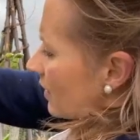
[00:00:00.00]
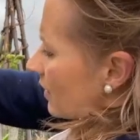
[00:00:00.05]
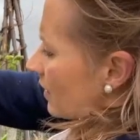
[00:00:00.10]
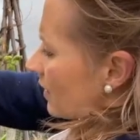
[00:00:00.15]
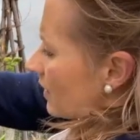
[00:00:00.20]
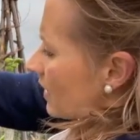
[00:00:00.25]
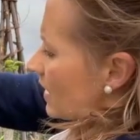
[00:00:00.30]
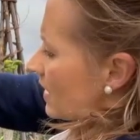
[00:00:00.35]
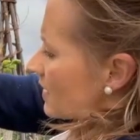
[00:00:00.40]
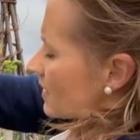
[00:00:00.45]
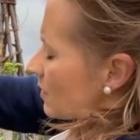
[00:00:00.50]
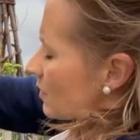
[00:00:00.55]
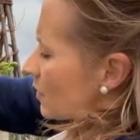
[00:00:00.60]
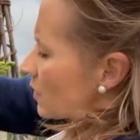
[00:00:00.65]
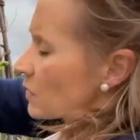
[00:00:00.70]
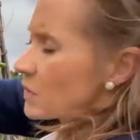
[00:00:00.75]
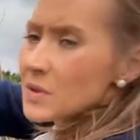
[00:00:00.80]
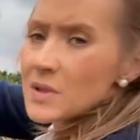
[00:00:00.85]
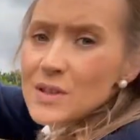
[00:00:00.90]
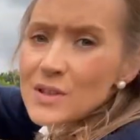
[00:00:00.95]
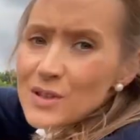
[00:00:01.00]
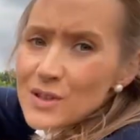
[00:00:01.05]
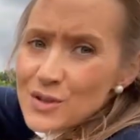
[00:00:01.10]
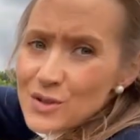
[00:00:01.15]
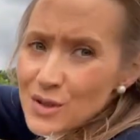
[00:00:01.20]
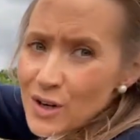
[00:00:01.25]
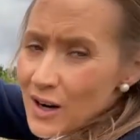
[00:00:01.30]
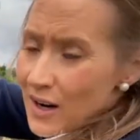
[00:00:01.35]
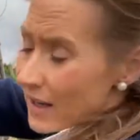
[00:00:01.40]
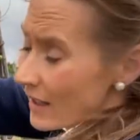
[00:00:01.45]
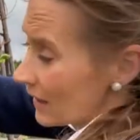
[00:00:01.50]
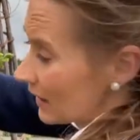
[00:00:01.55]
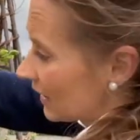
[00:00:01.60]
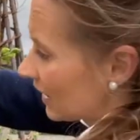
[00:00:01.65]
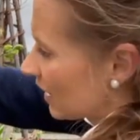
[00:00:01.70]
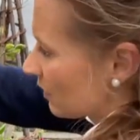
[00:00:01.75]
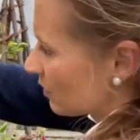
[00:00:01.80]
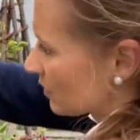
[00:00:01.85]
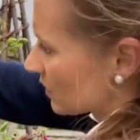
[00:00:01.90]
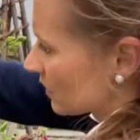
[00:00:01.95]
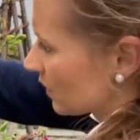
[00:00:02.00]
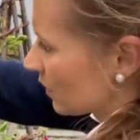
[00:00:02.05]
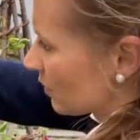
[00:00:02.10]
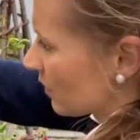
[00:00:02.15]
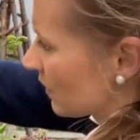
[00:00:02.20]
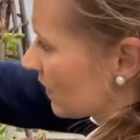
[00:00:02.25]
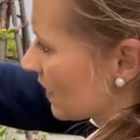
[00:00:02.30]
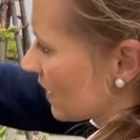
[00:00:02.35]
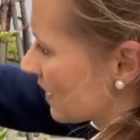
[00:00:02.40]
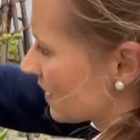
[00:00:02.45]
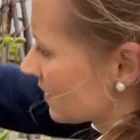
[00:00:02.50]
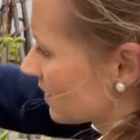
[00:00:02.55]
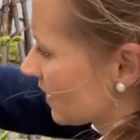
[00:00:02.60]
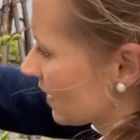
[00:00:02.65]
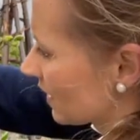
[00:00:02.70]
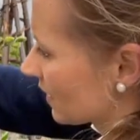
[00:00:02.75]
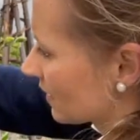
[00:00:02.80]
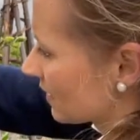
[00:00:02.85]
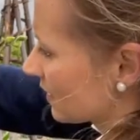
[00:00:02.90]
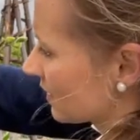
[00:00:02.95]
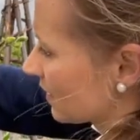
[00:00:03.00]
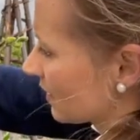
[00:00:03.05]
And it is important to try and keep on top of these things,